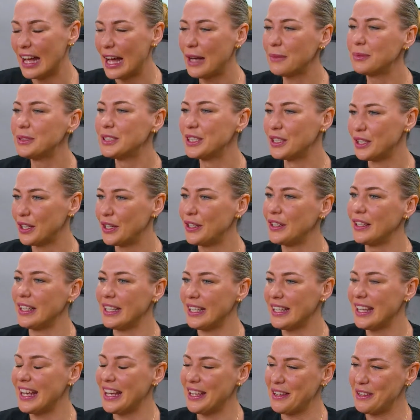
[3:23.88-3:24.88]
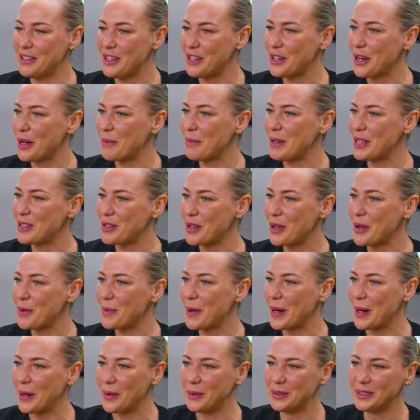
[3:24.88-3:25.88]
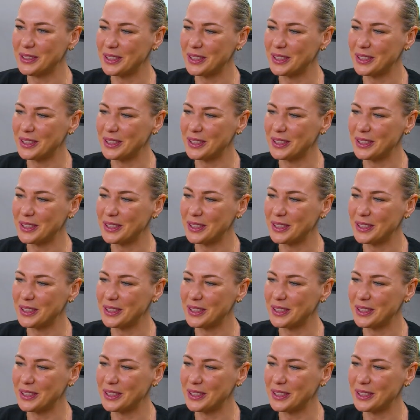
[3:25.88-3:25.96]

Absolutely, yeah. You know me too well.